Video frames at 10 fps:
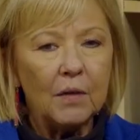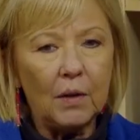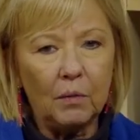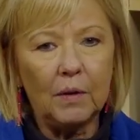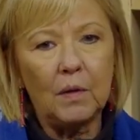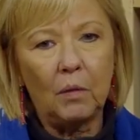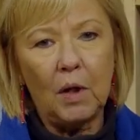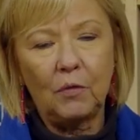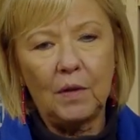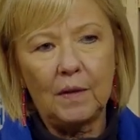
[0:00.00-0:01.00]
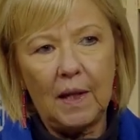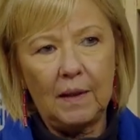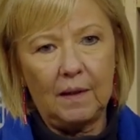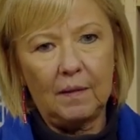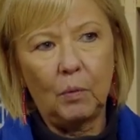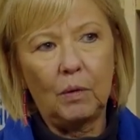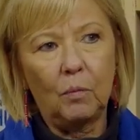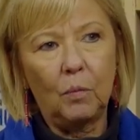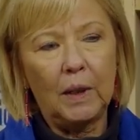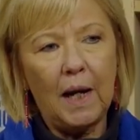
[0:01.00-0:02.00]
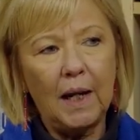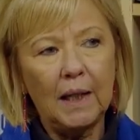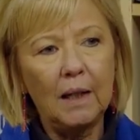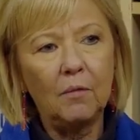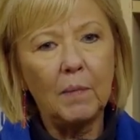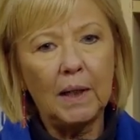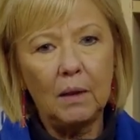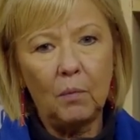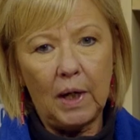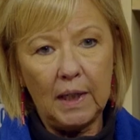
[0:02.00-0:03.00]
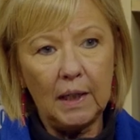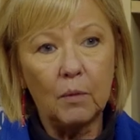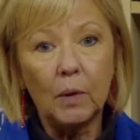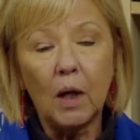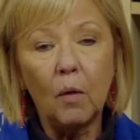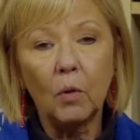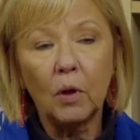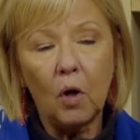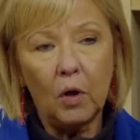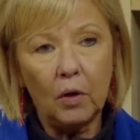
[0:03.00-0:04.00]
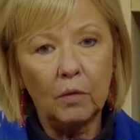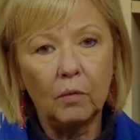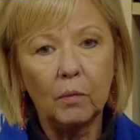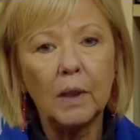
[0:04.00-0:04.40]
so I'll just say this: when I give money away, and we all work hard